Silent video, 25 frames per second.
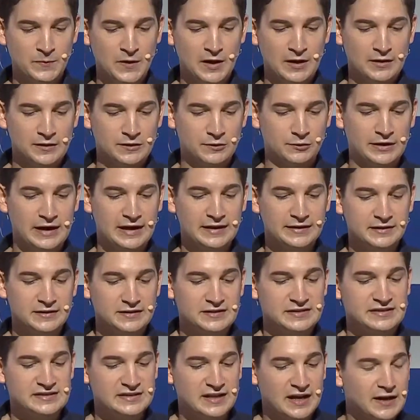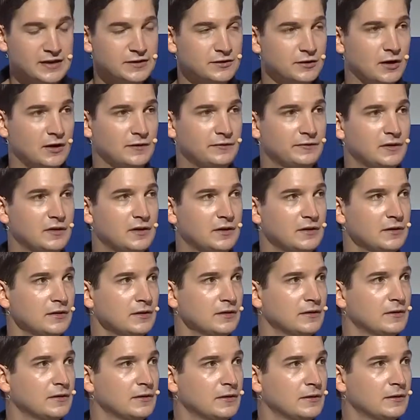You get a signed offer
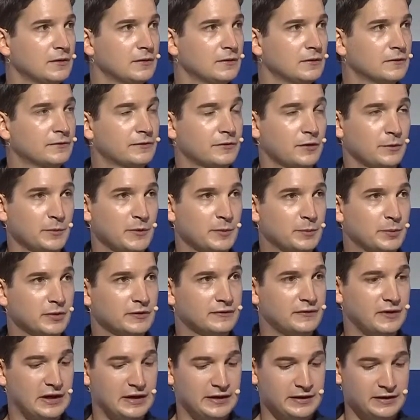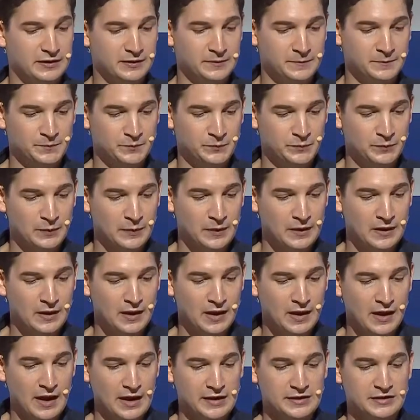from the provider,
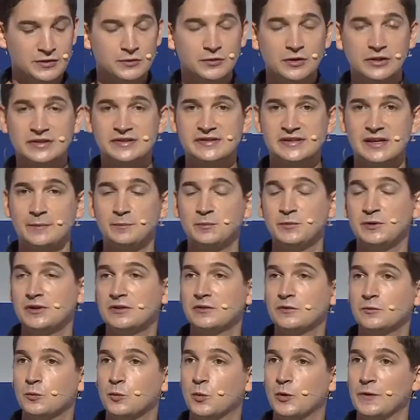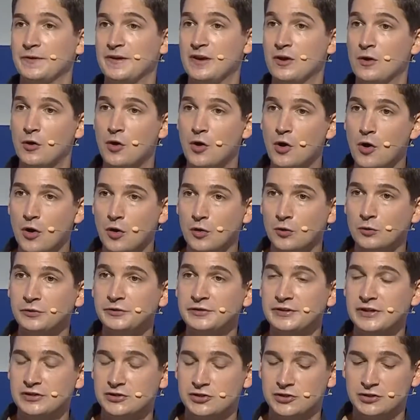and you accept it with your own
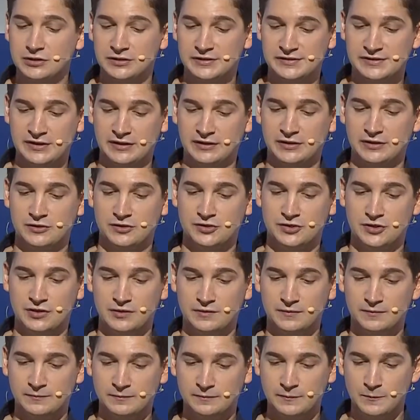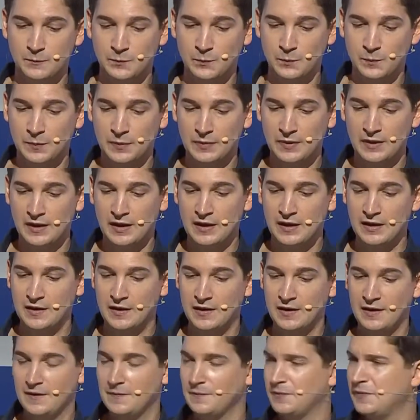digital signature.
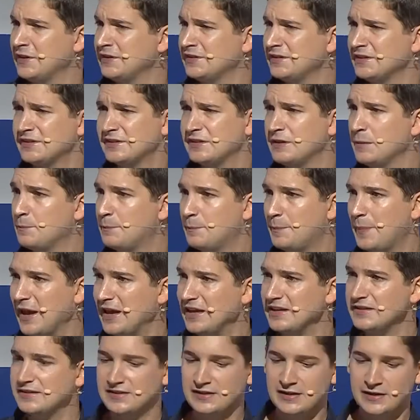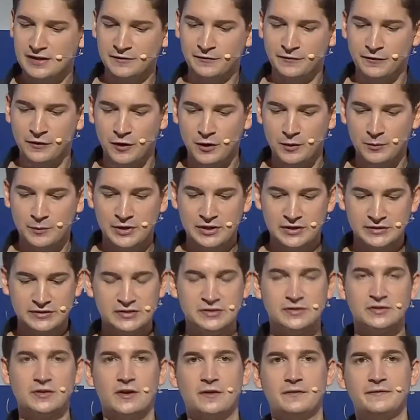This is the basic format
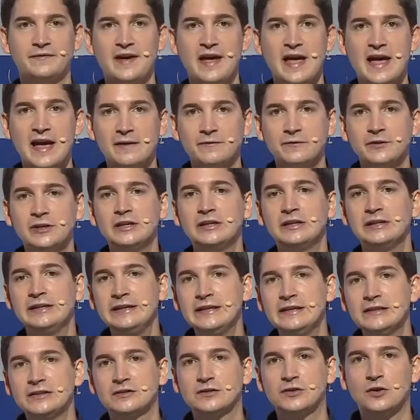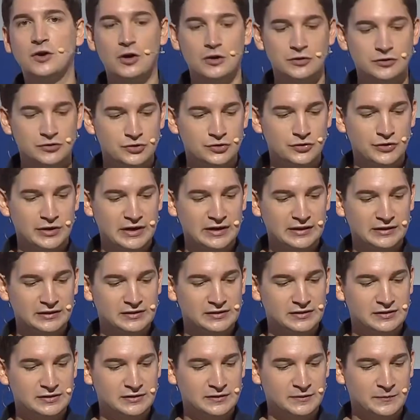of every legal contract
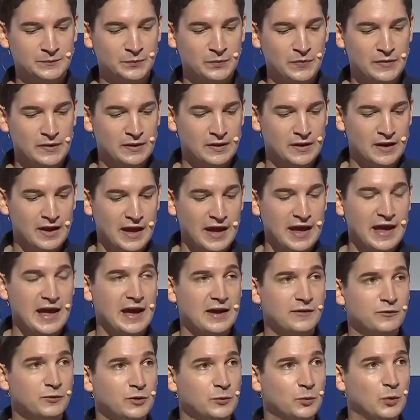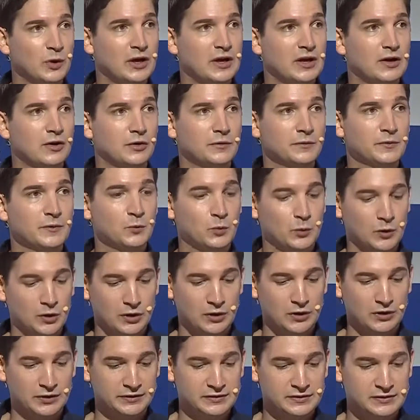everywhere on the world,